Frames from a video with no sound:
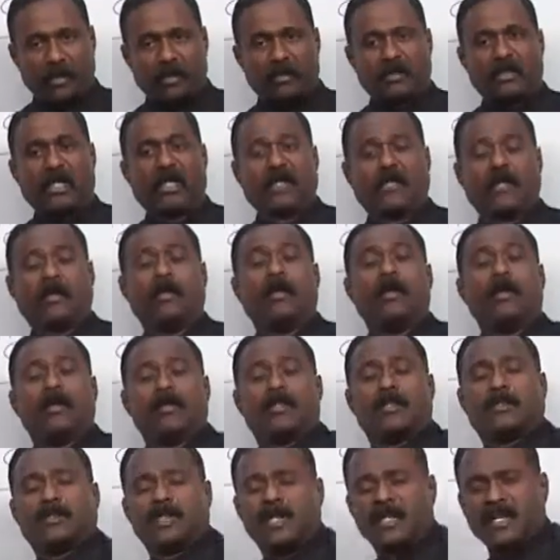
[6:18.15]
Then
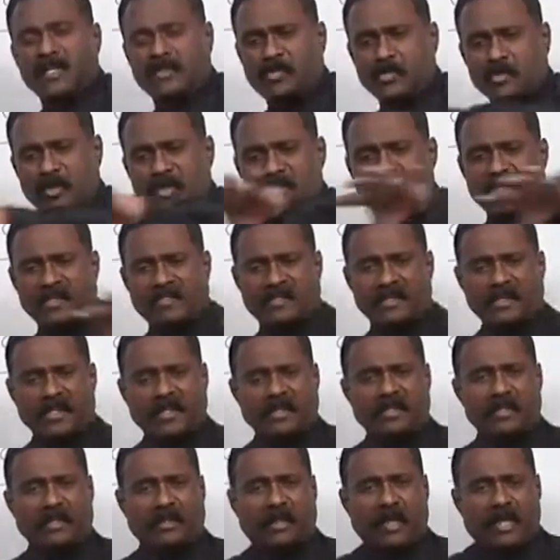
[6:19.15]
30 students are
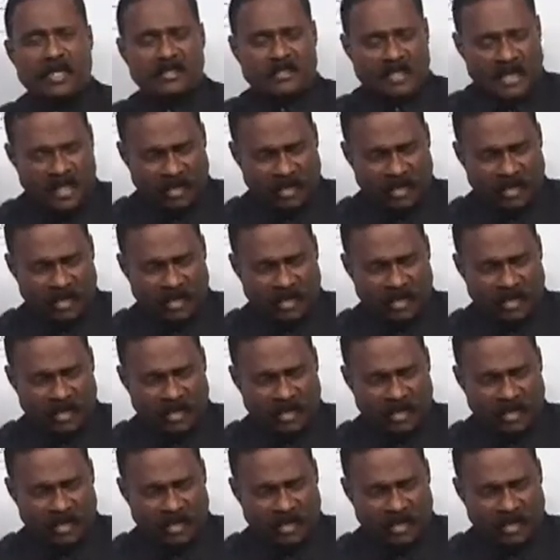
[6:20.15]
sitting in the class.